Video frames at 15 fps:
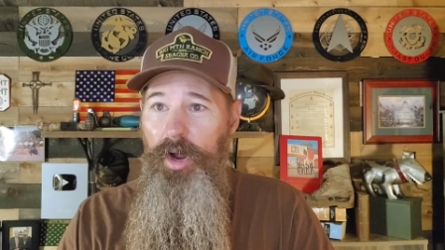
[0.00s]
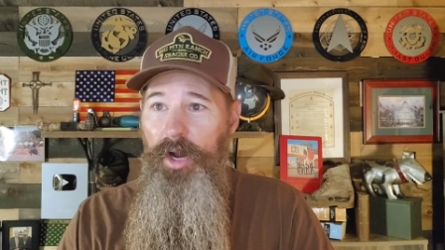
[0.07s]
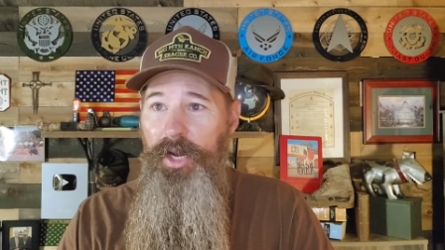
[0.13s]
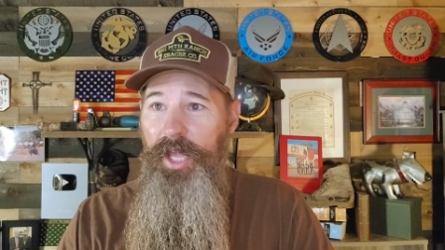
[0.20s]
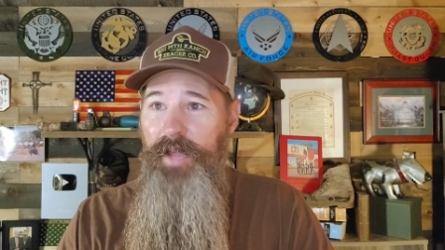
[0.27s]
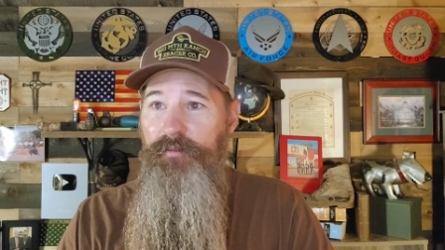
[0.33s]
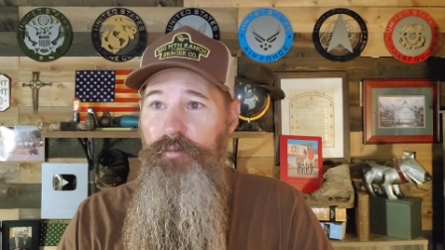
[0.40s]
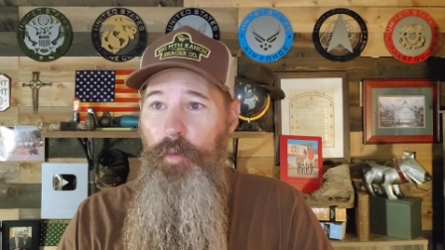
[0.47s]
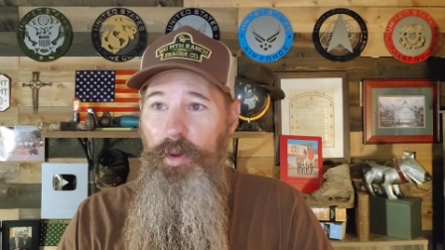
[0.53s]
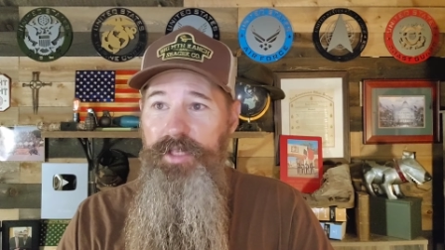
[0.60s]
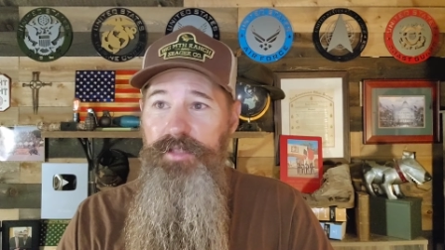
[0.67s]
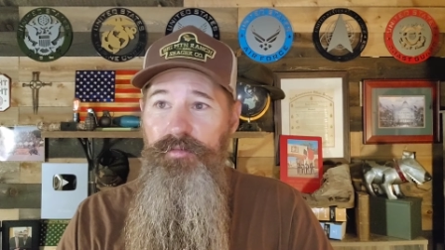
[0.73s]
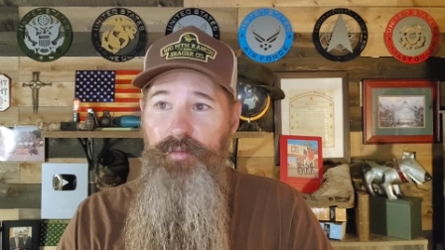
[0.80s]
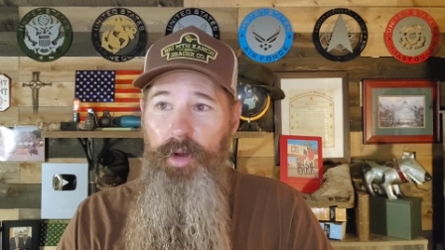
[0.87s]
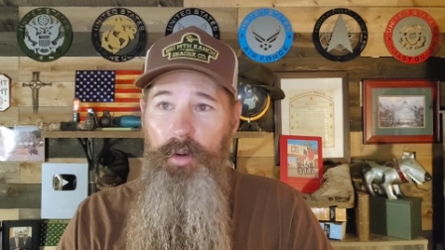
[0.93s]
on a
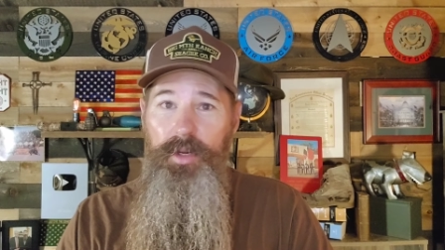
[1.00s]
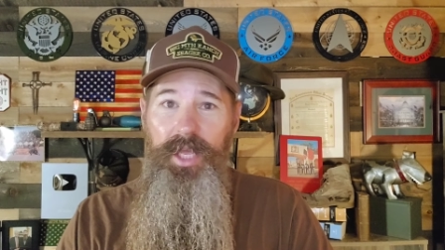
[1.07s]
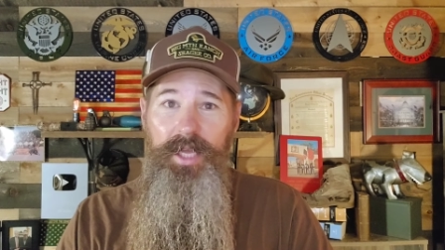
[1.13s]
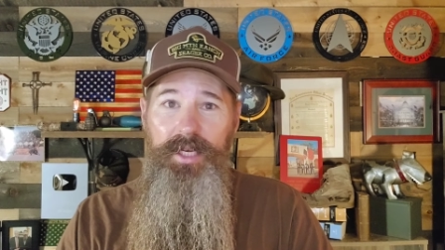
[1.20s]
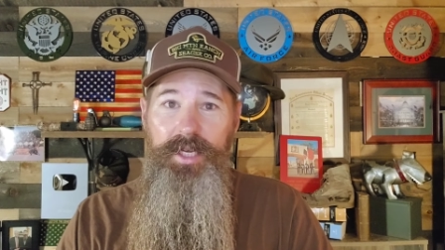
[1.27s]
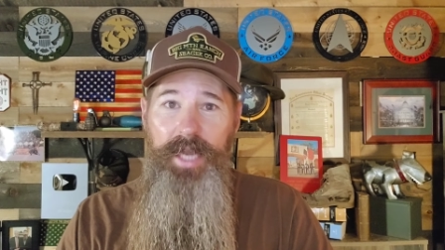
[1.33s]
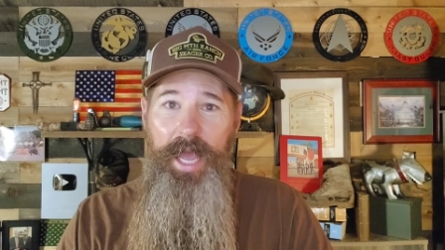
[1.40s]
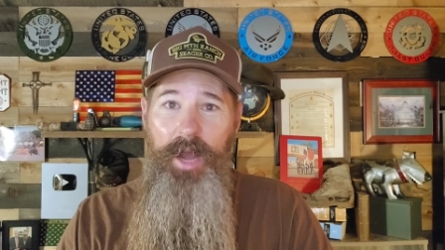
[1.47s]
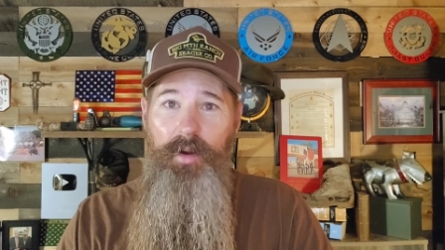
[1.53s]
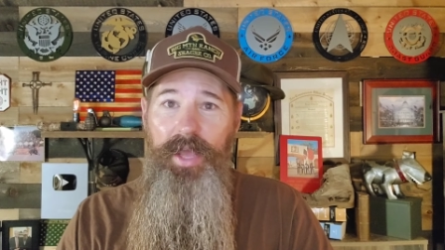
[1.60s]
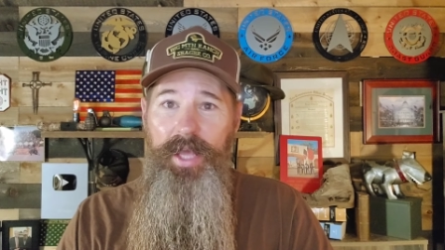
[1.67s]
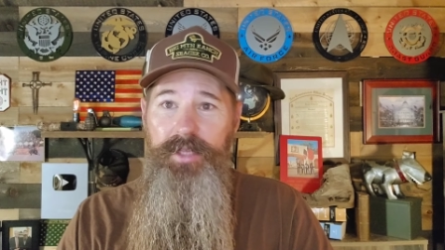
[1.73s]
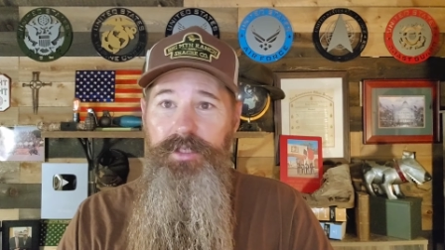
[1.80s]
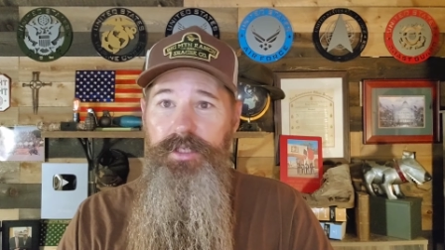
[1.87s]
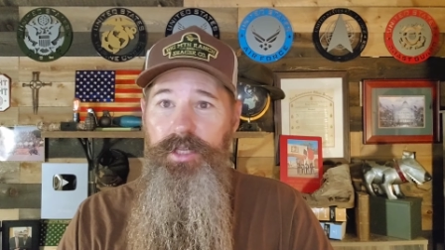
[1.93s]
voice vote and now
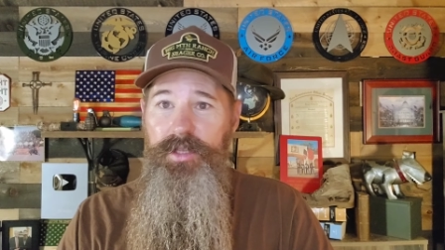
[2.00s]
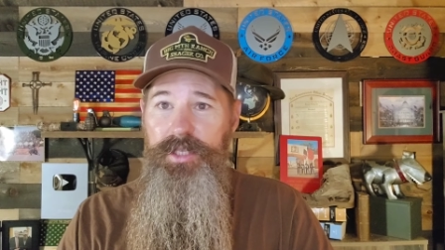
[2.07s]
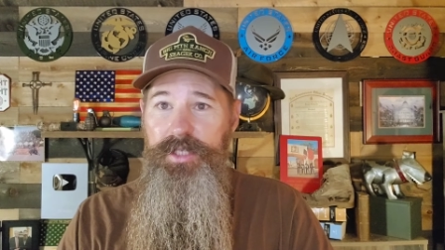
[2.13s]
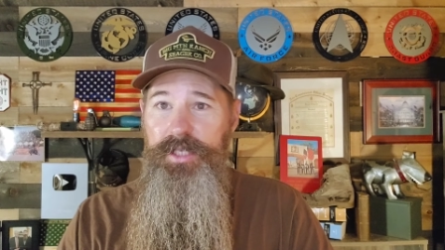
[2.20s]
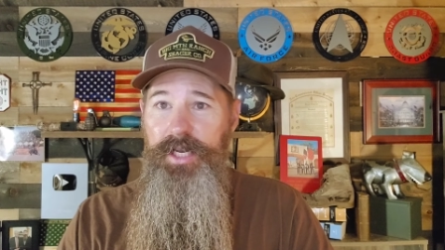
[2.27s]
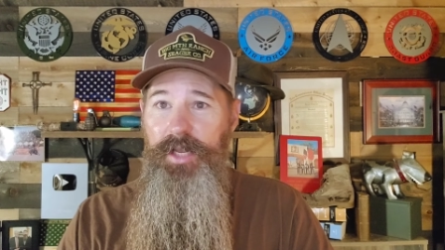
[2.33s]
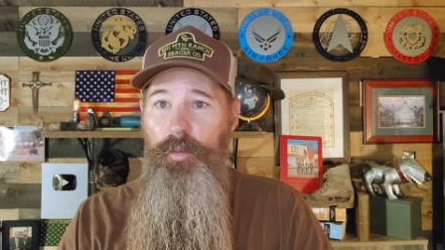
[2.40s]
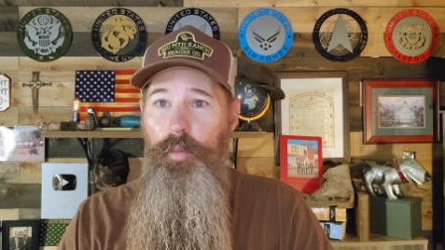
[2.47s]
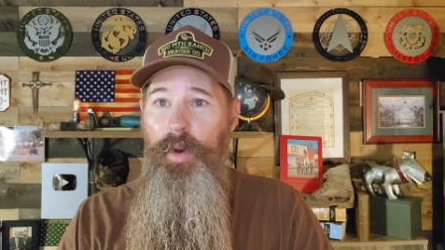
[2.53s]
heads to the Senate,